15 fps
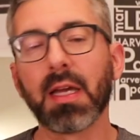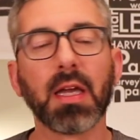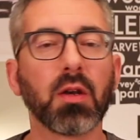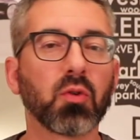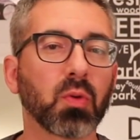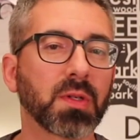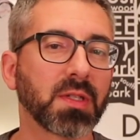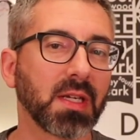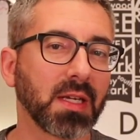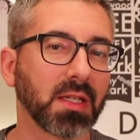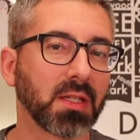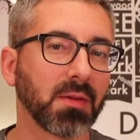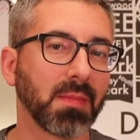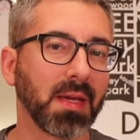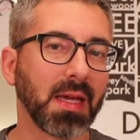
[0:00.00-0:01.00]
interesting
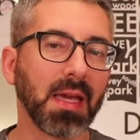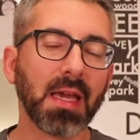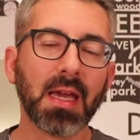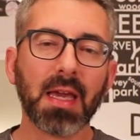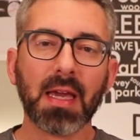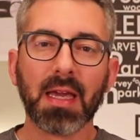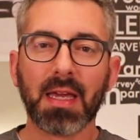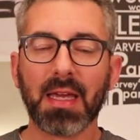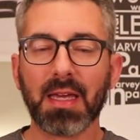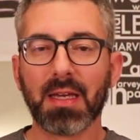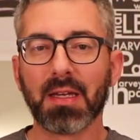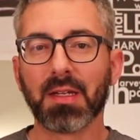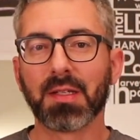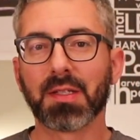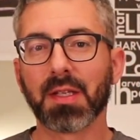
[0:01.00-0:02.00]
to me
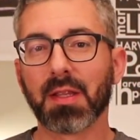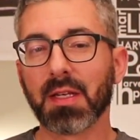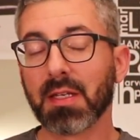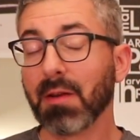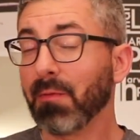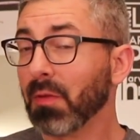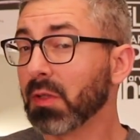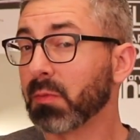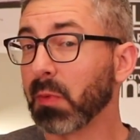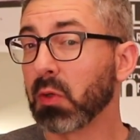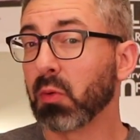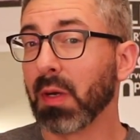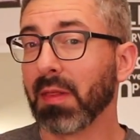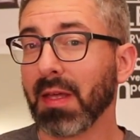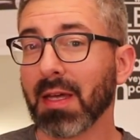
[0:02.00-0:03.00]
is the difference
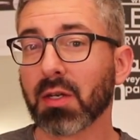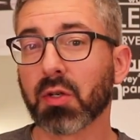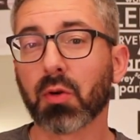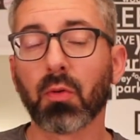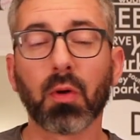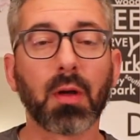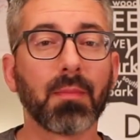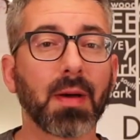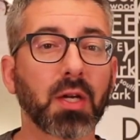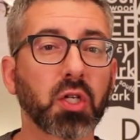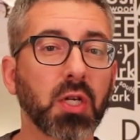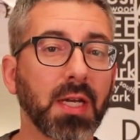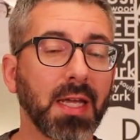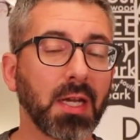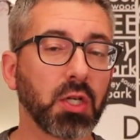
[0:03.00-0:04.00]
between the internal
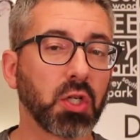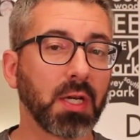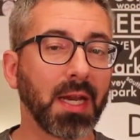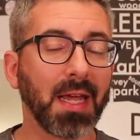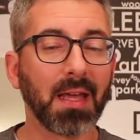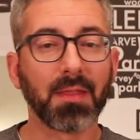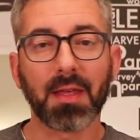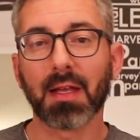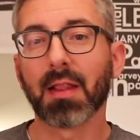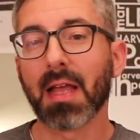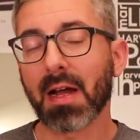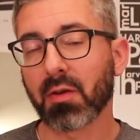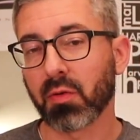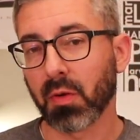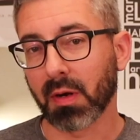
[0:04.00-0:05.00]
combustion engine and the
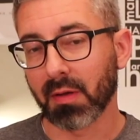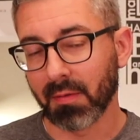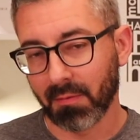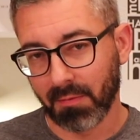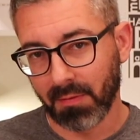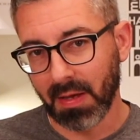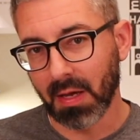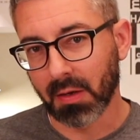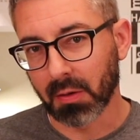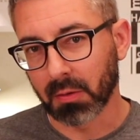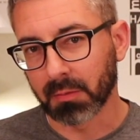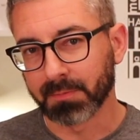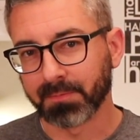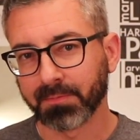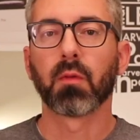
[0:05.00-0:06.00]
electric
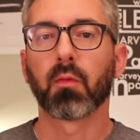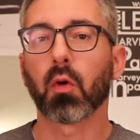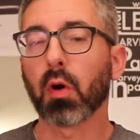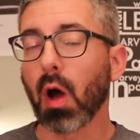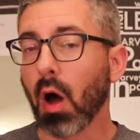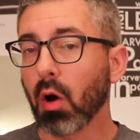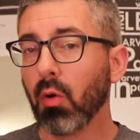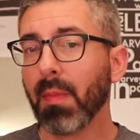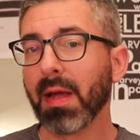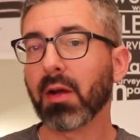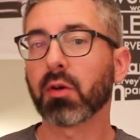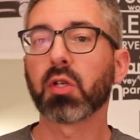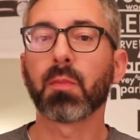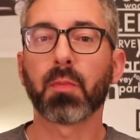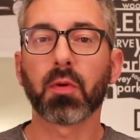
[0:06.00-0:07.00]
vehicle. For an
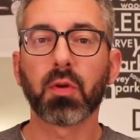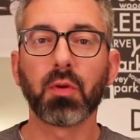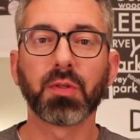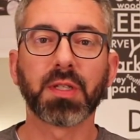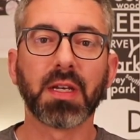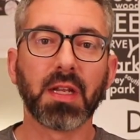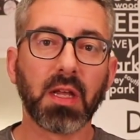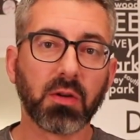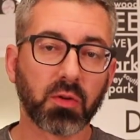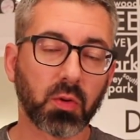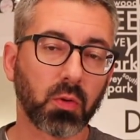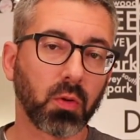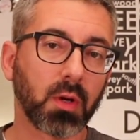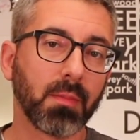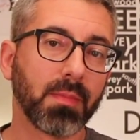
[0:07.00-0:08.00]
automaker to produce an
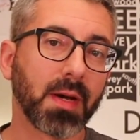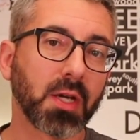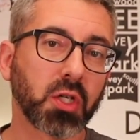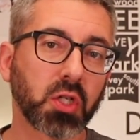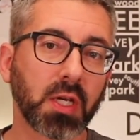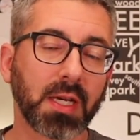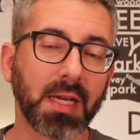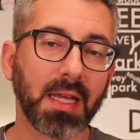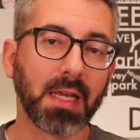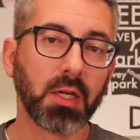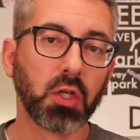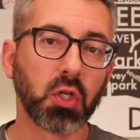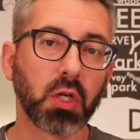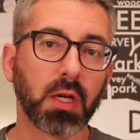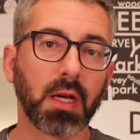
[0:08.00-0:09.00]
internal combustion
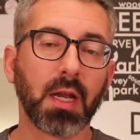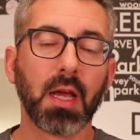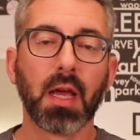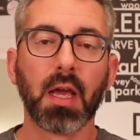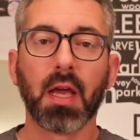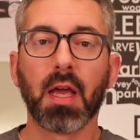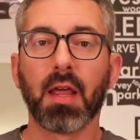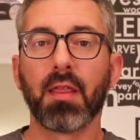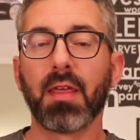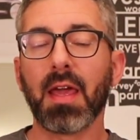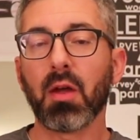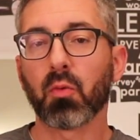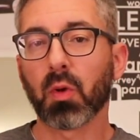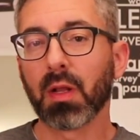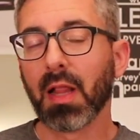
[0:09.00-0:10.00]
engine, they
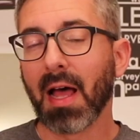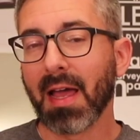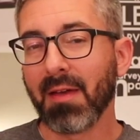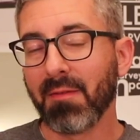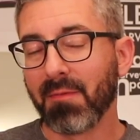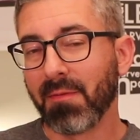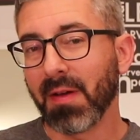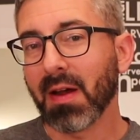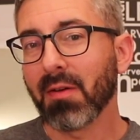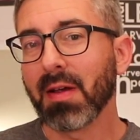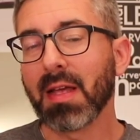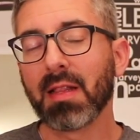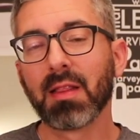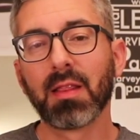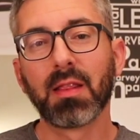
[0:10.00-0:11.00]
rely
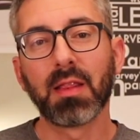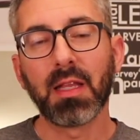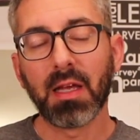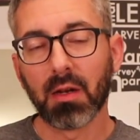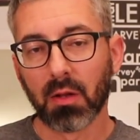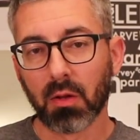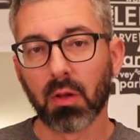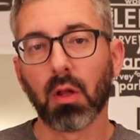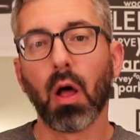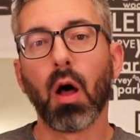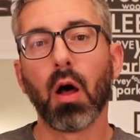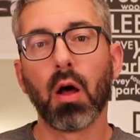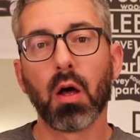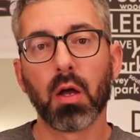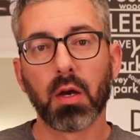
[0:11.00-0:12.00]
very little
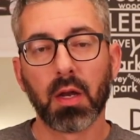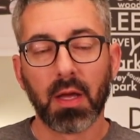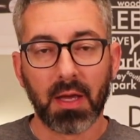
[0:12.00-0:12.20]
on